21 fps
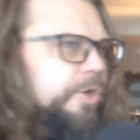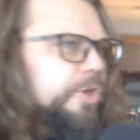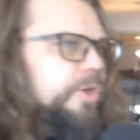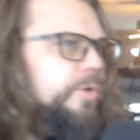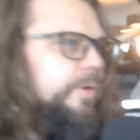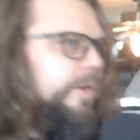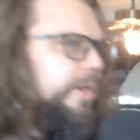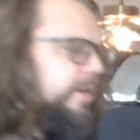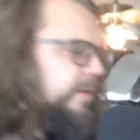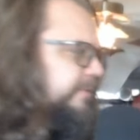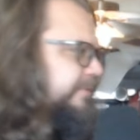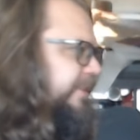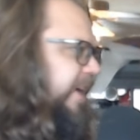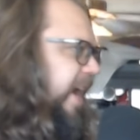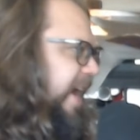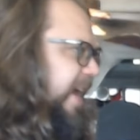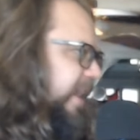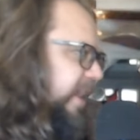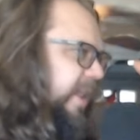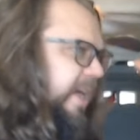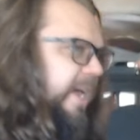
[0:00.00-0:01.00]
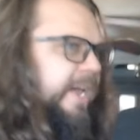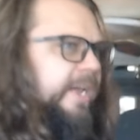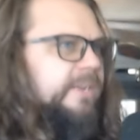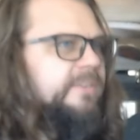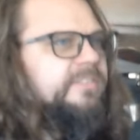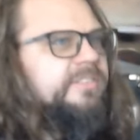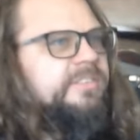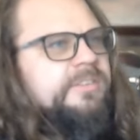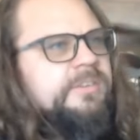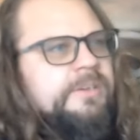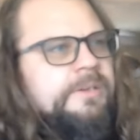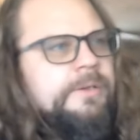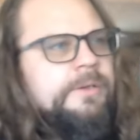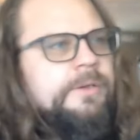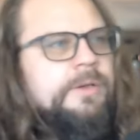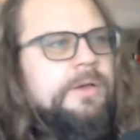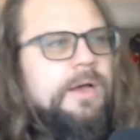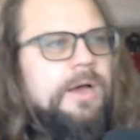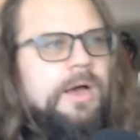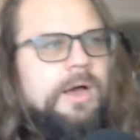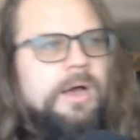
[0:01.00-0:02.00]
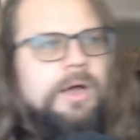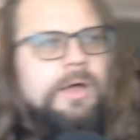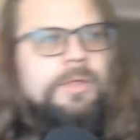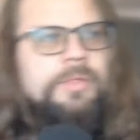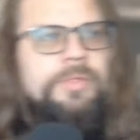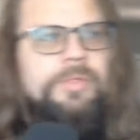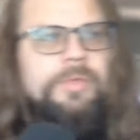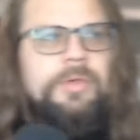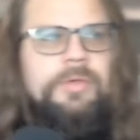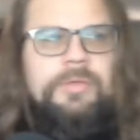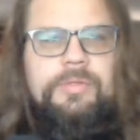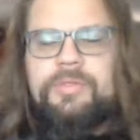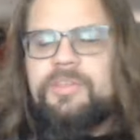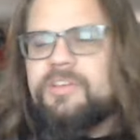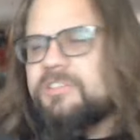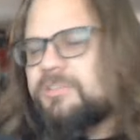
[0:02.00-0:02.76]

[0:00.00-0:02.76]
you can violate this